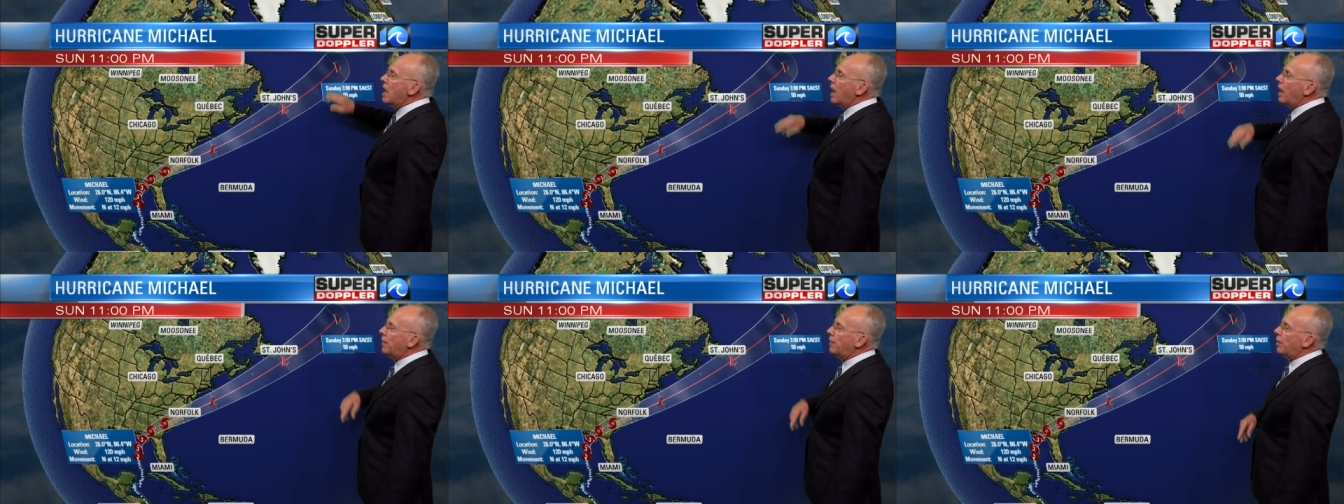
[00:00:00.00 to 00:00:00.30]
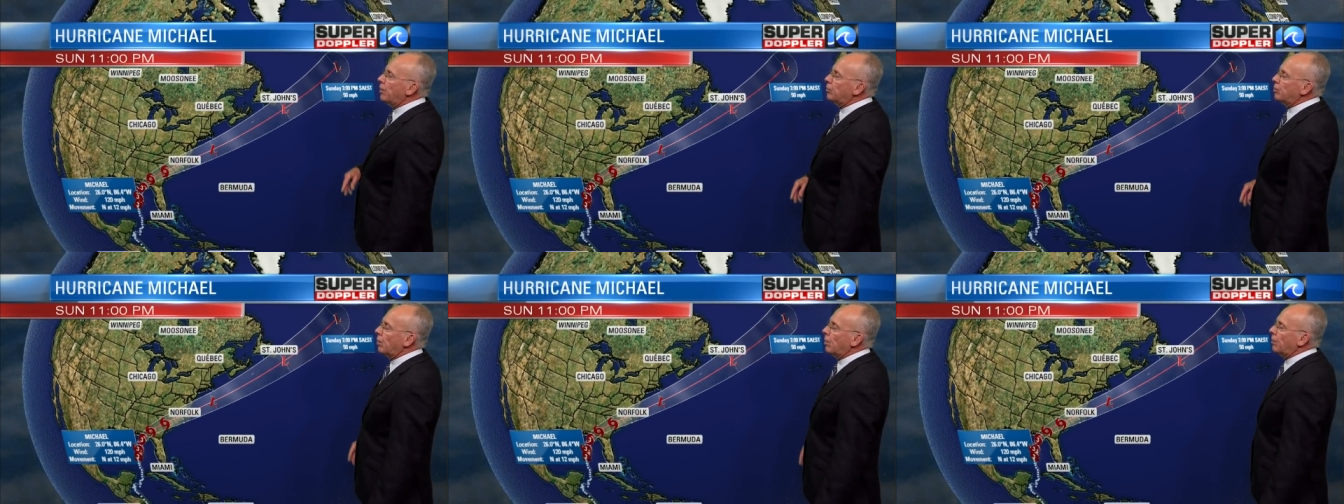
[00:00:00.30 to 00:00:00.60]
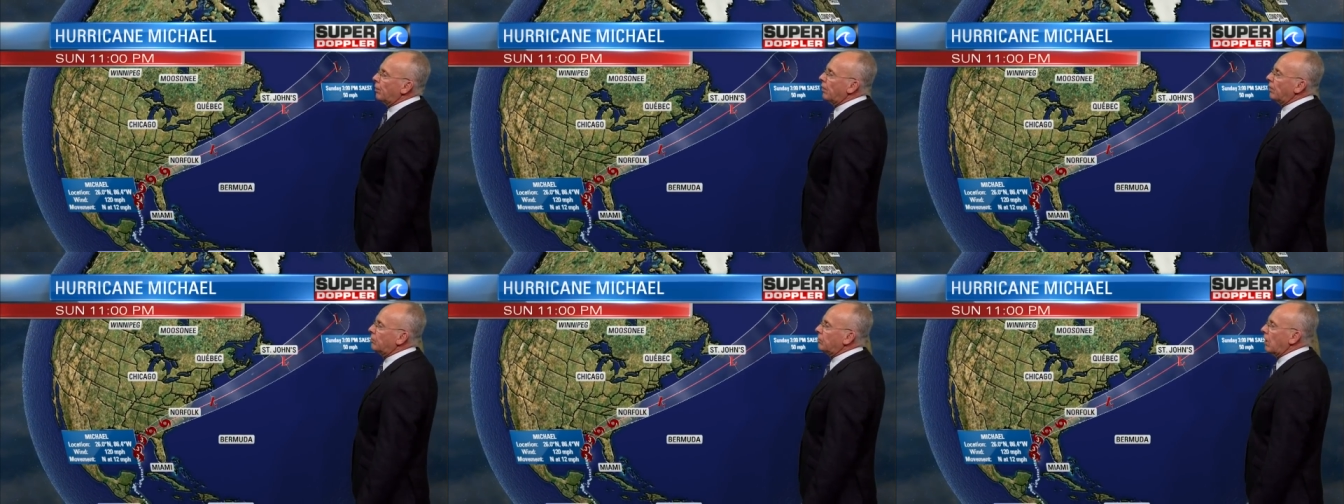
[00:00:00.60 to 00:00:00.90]
and there's where
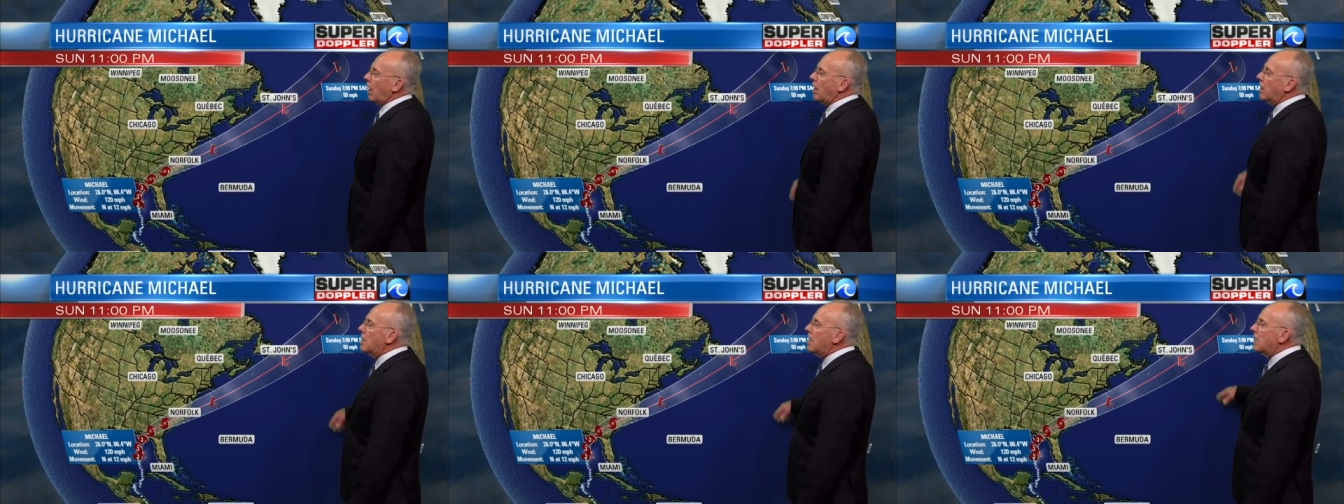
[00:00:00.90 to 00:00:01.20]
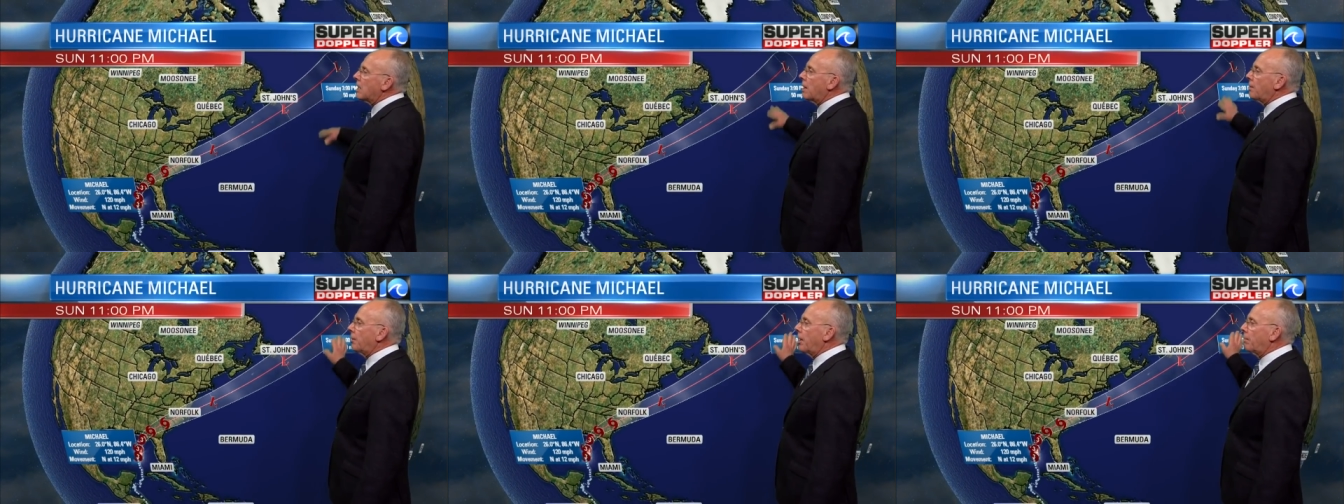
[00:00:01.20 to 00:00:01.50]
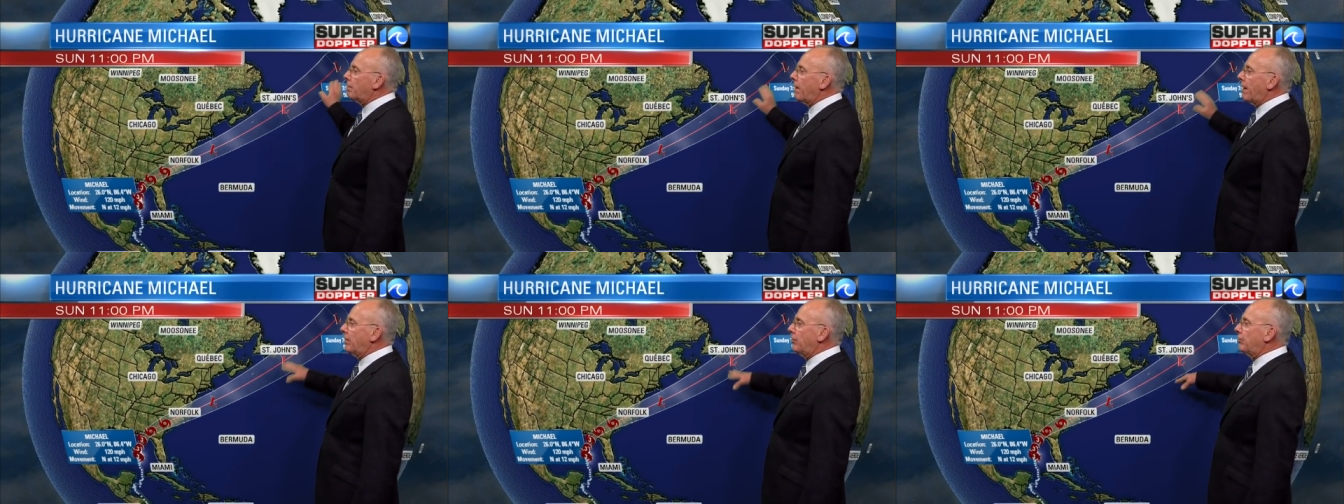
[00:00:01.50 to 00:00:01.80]
things are coming
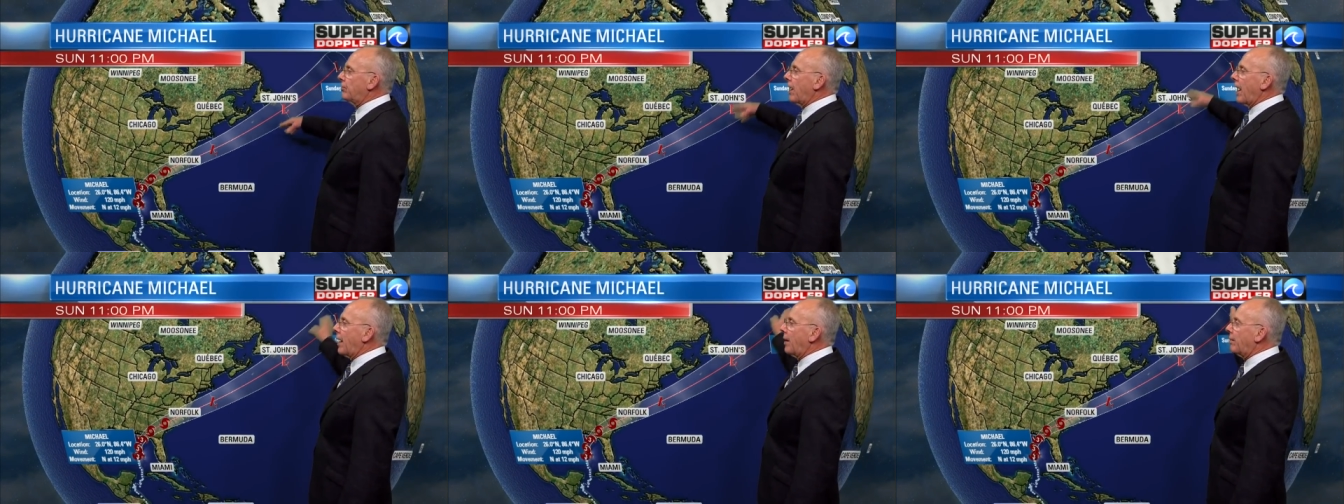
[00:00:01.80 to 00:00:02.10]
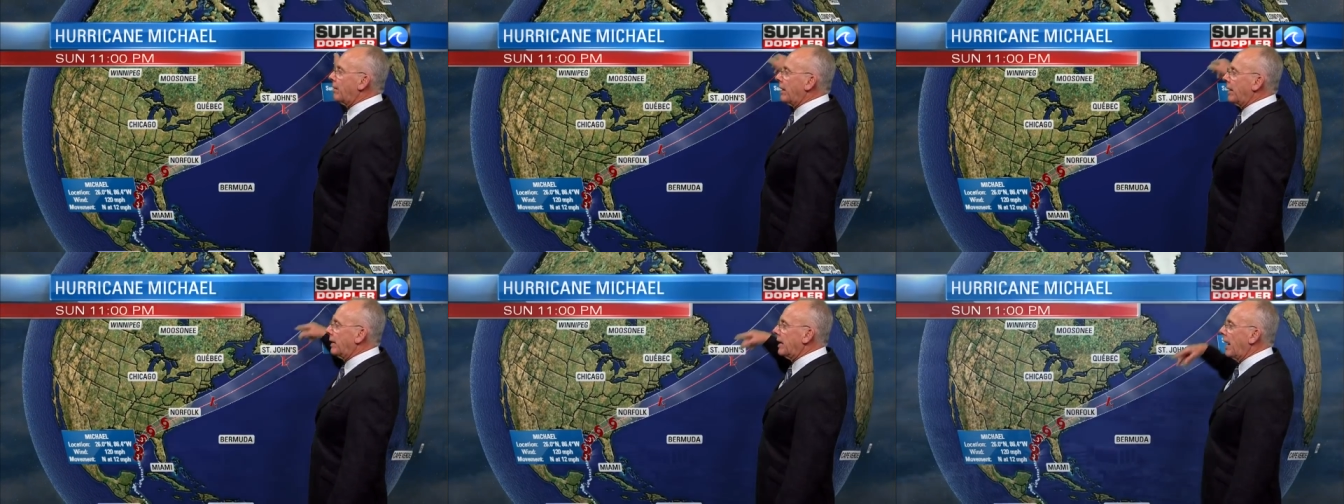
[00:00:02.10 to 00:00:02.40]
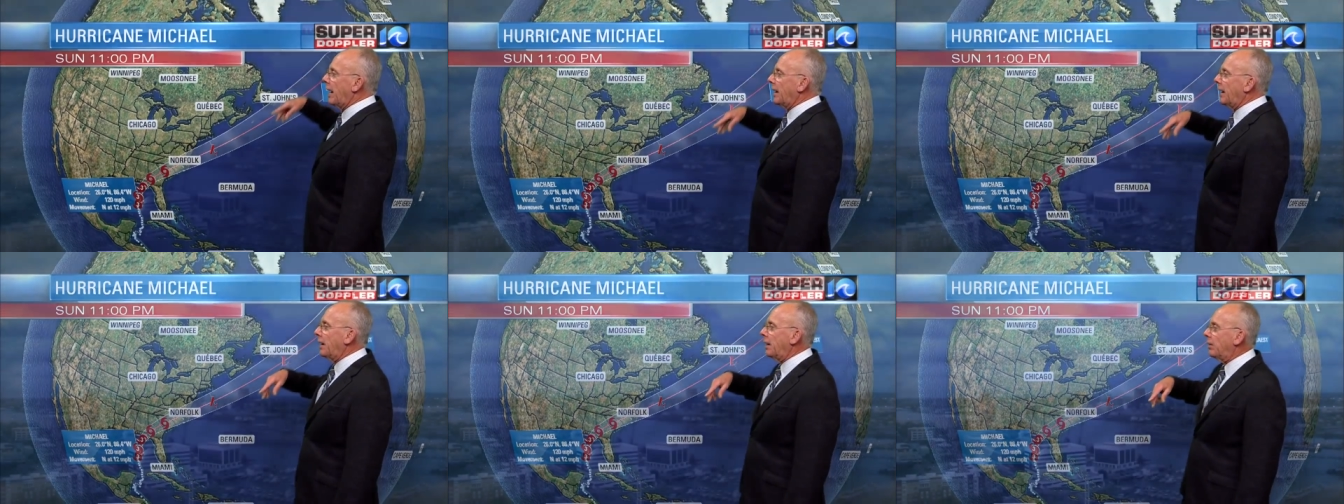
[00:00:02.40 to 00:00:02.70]
up by Saturday and
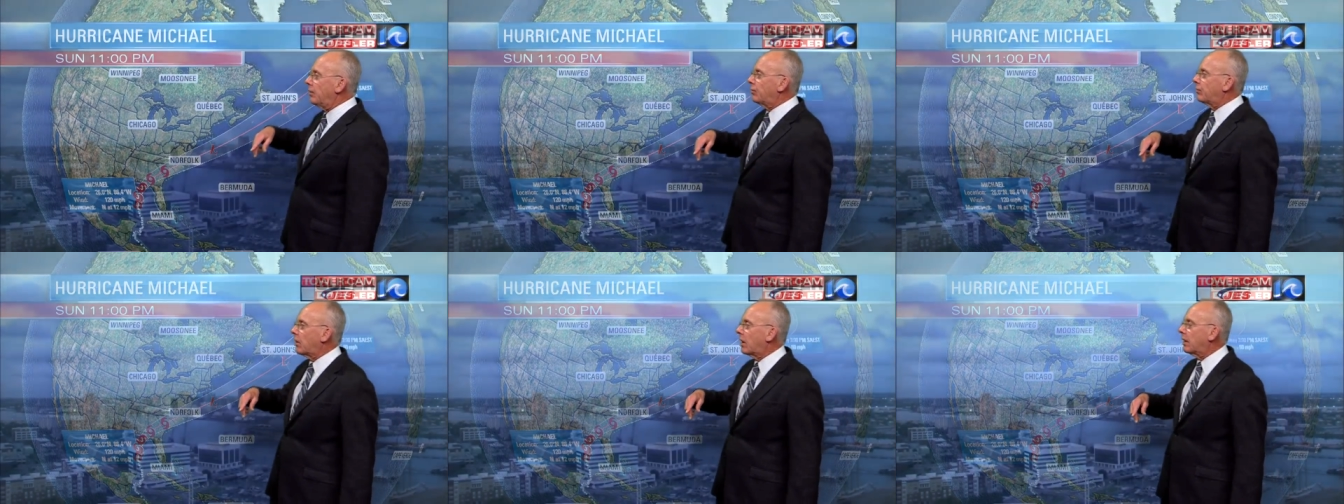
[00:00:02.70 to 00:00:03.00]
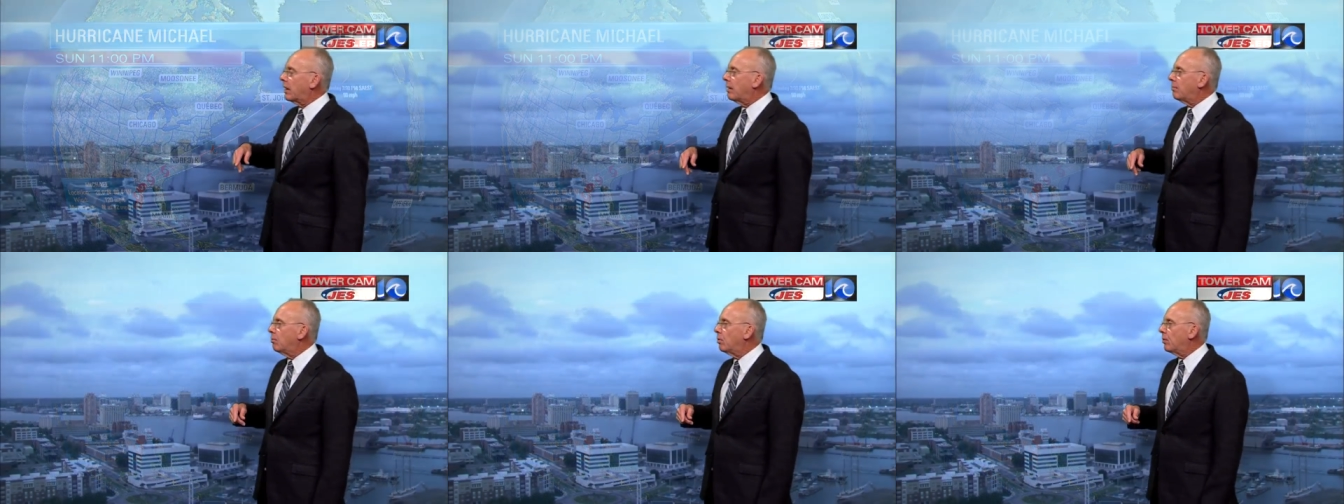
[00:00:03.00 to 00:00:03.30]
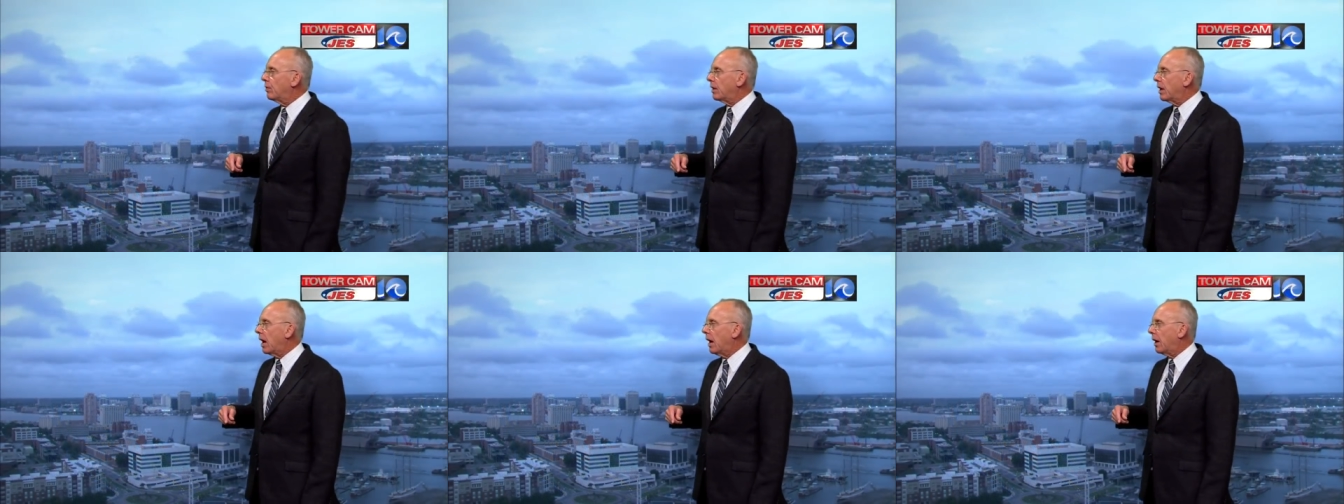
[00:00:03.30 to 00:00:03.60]
on into Sunday,
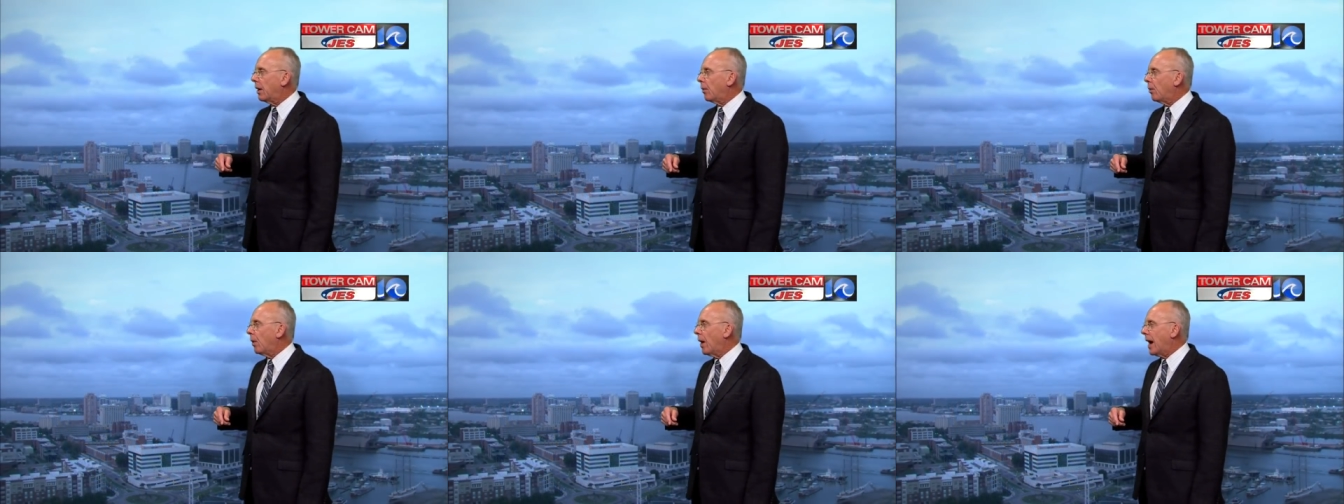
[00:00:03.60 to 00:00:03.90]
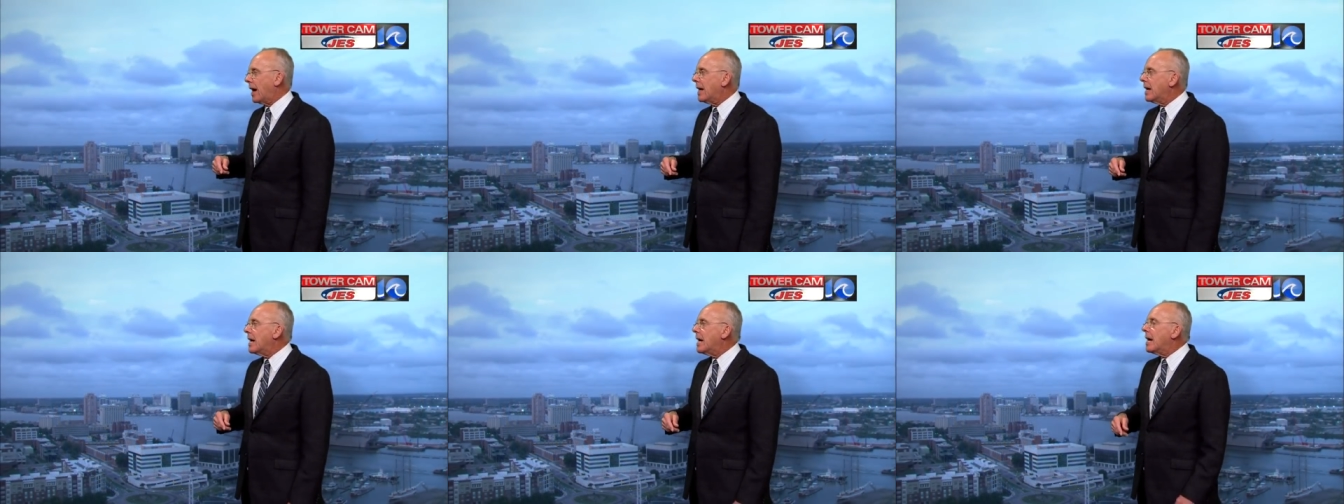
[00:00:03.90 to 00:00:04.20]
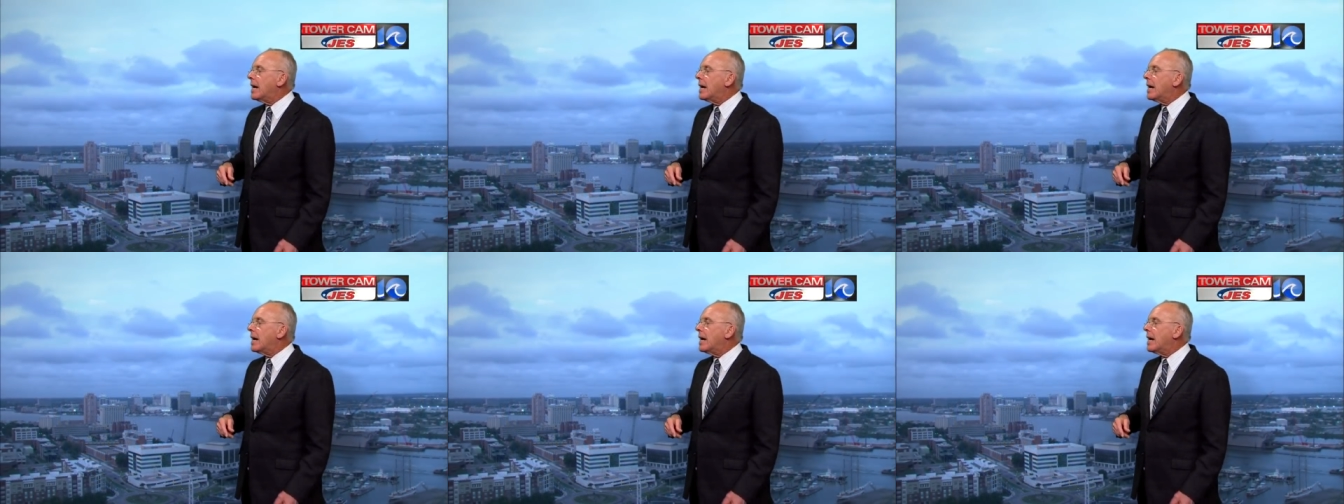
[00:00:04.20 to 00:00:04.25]
moving on away.